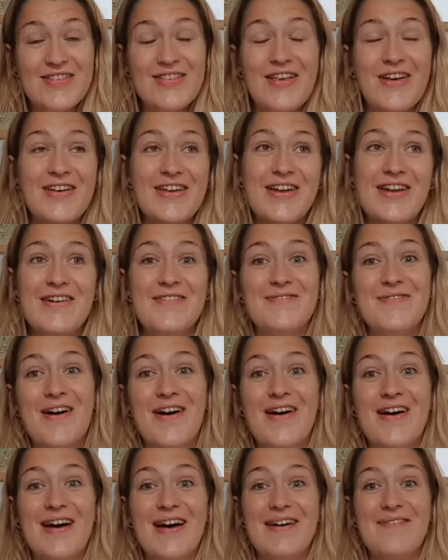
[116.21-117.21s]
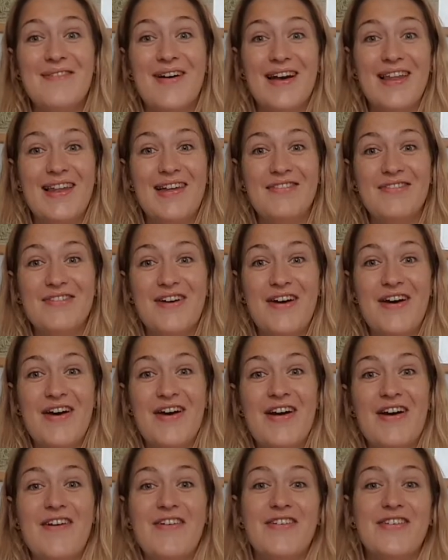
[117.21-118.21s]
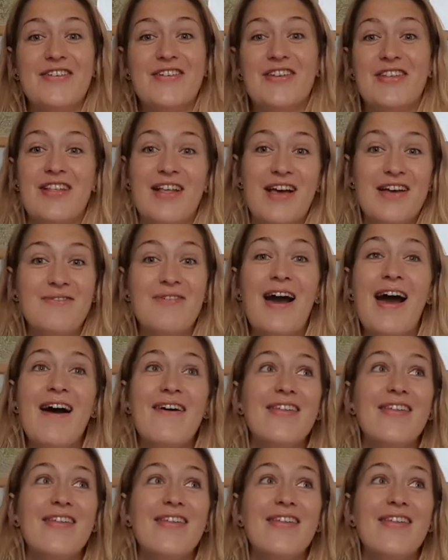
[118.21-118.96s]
so my love for her, I was just like, wow,